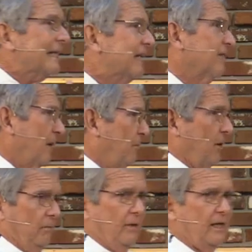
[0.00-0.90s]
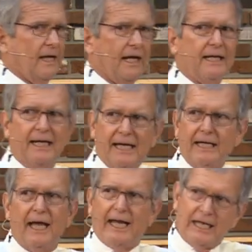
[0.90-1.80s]
give up on me
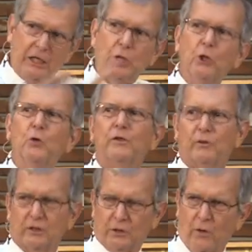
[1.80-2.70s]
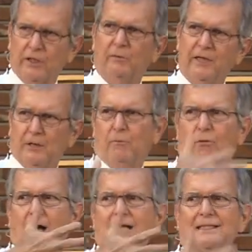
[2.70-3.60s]
he, he knew there was going to be a
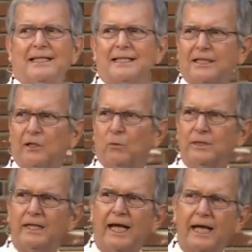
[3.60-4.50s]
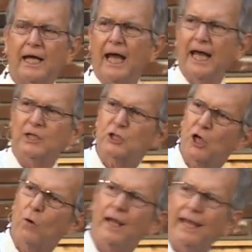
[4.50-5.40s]
process that would take and so